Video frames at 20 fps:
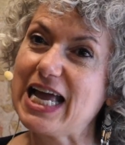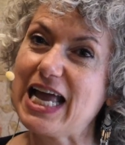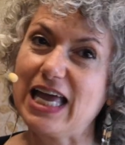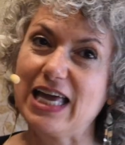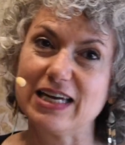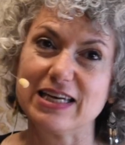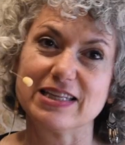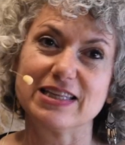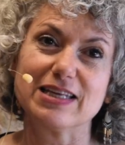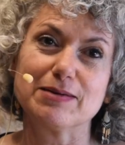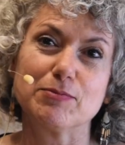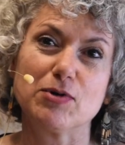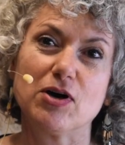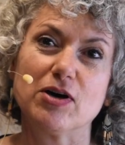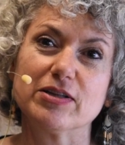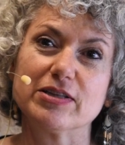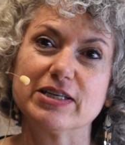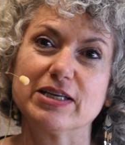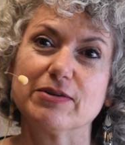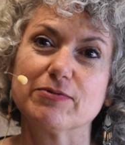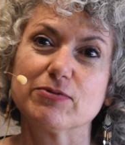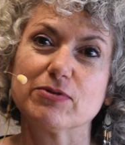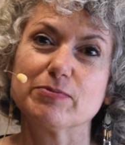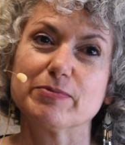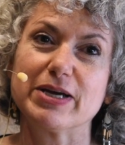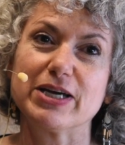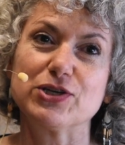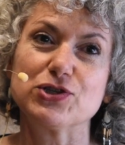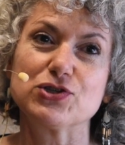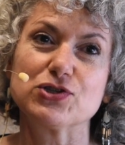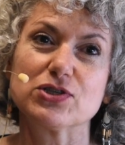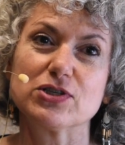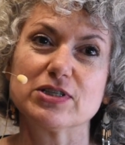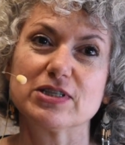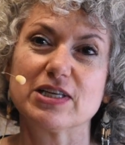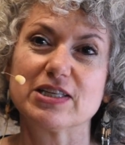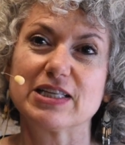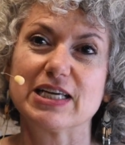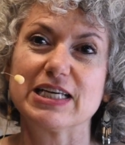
handed them all the information that